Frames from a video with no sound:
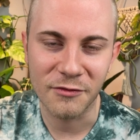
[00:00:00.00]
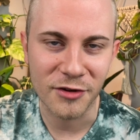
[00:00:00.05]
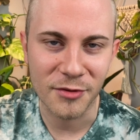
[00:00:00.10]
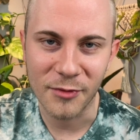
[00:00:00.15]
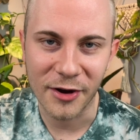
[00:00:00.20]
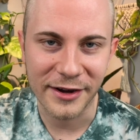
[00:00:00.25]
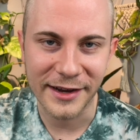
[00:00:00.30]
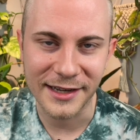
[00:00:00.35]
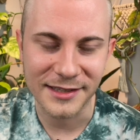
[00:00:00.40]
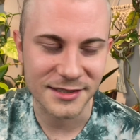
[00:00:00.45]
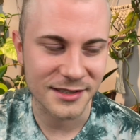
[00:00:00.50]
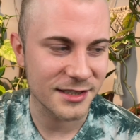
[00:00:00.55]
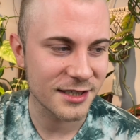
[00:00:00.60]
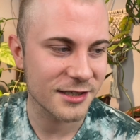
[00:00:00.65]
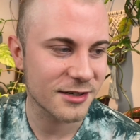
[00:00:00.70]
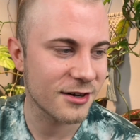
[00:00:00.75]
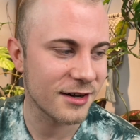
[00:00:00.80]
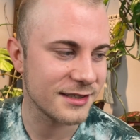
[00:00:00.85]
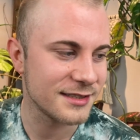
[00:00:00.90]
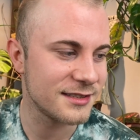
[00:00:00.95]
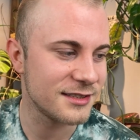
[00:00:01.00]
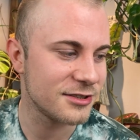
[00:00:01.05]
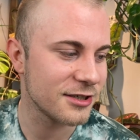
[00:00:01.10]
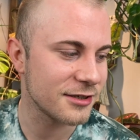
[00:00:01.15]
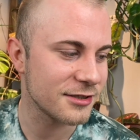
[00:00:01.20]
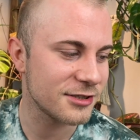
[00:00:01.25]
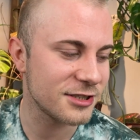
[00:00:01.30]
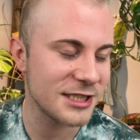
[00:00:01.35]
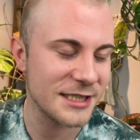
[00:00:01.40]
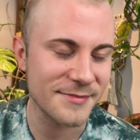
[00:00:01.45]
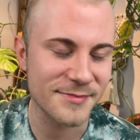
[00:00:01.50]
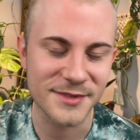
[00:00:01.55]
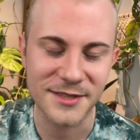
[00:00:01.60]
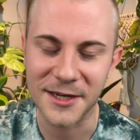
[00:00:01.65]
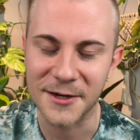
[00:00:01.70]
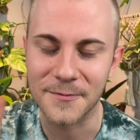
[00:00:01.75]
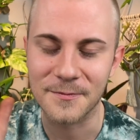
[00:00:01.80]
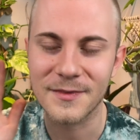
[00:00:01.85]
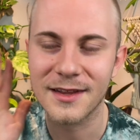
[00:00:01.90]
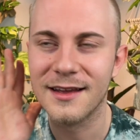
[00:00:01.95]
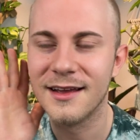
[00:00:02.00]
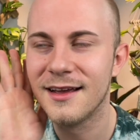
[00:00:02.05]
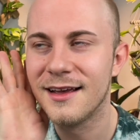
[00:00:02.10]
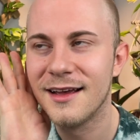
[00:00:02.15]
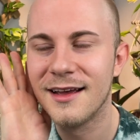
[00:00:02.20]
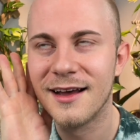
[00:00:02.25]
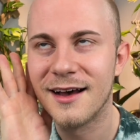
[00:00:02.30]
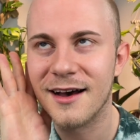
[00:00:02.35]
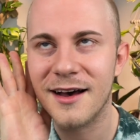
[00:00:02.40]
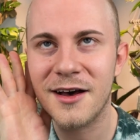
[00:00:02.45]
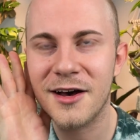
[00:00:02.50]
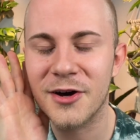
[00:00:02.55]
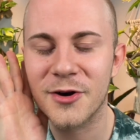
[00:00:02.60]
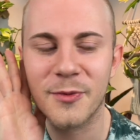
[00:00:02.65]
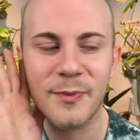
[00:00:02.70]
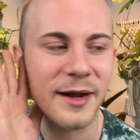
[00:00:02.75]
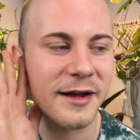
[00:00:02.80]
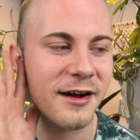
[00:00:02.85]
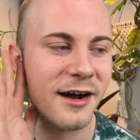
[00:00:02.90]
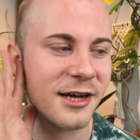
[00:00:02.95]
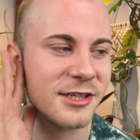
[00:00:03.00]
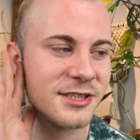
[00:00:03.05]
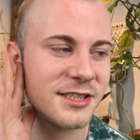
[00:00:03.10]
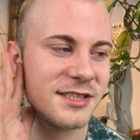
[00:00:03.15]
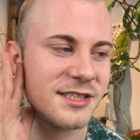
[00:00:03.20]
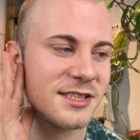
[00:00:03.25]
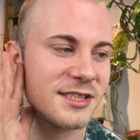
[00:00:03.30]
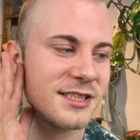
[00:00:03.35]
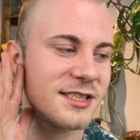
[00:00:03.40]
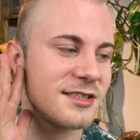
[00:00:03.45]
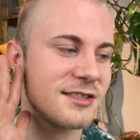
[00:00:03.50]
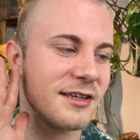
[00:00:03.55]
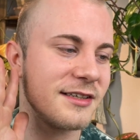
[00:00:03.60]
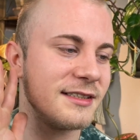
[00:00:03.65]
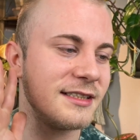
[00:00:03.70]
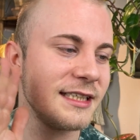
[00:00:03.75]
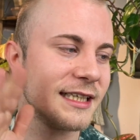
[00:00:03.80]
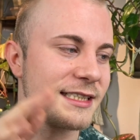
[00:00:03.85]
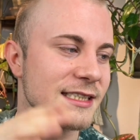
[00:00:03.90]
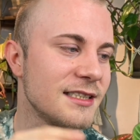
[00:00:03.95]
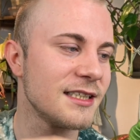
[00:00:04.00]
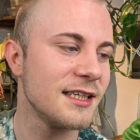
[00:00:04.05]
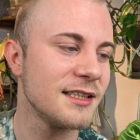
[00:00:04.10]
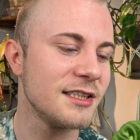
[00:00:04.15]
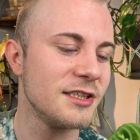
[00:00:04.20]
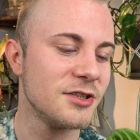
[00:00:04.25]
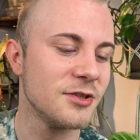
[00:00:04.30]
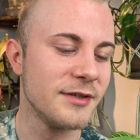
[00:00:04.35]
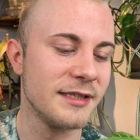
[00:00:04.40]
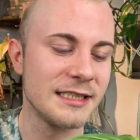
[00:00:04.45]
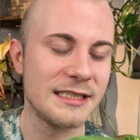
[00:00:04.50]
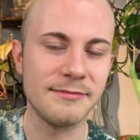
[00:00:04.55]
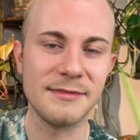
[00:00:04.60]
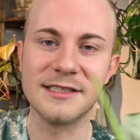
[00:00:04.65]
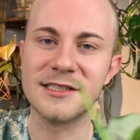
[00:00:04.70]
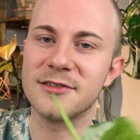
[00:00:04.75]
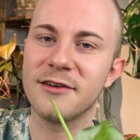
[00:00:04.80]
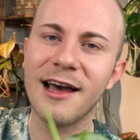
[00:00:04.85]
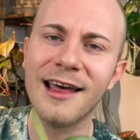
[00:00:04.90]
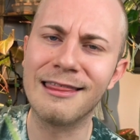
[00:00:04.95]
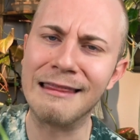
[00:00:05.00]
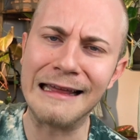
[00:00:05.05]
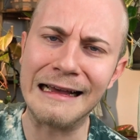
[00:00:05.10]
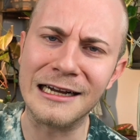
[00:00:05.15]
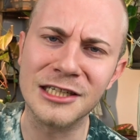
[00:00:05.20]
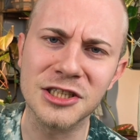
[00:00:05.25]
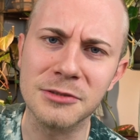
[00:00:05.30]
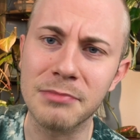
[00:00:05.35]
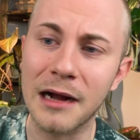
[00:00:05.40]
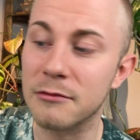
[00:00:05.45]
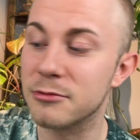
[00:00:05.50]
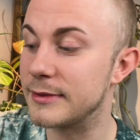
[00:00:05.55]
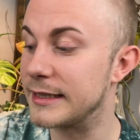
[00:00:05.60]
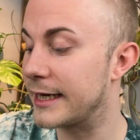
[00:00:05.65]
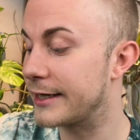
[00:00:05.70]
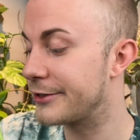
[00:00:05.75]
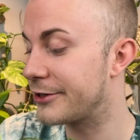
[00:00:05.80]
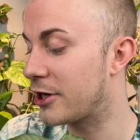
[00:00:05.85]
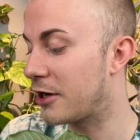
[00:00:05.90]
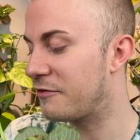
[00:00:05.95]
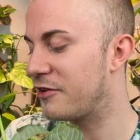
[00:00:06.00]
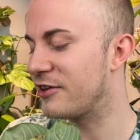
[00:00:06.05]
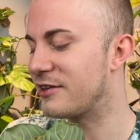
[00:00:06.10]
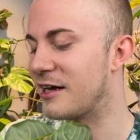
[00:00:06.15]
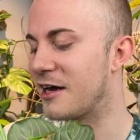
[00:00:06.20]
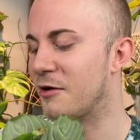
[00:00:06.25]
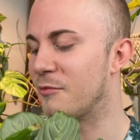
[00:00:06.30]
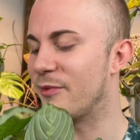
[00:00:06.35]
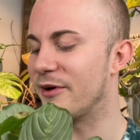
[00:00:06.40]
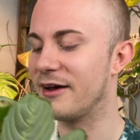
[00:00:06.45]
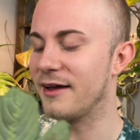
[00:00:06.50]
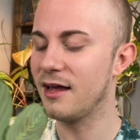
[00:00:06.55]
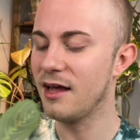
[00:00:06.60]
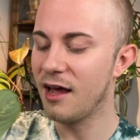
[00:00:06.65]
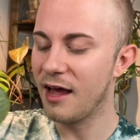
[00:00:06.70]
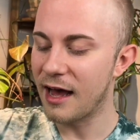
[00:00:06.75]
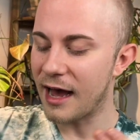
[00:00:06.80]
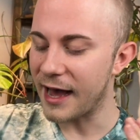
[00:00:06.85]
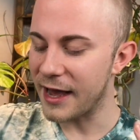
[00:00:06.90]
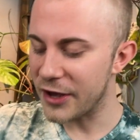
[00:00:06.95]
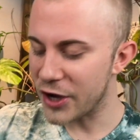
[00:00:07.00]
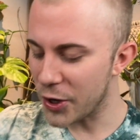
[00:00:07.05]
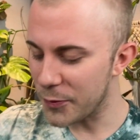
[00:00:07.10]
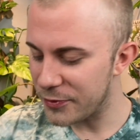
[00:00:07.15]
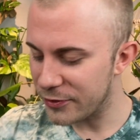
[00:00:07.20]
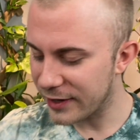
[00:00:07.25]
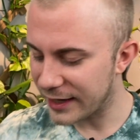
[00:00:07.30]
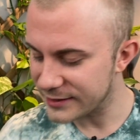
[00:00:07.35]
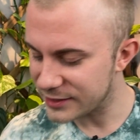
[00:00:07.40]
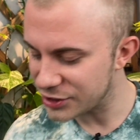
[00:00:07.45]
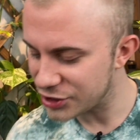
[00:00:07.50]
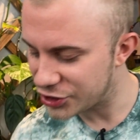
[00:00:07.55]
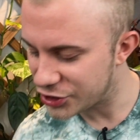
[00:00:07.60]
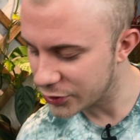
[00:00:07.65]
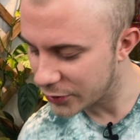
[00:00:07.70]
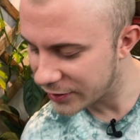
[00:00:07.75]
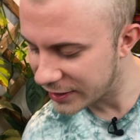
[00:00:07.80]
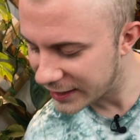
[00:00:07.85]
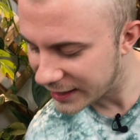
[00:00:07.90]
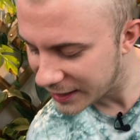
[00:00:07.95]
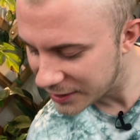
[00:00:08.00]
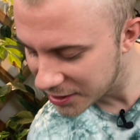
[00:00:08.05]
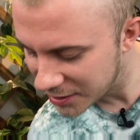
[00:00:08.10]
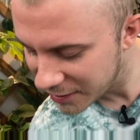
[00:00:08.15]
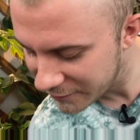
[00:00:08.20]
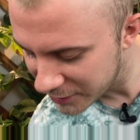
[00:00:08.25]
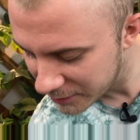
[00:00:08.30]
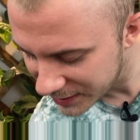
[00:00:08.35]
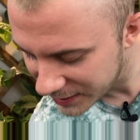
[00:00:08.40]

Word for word: markings on it costs dirt cheap? So, oh my gosh, this is just starting to get slightly annoying to me, so I think I should probably cut it off here now, but I hope you guys enjoy. I know everybody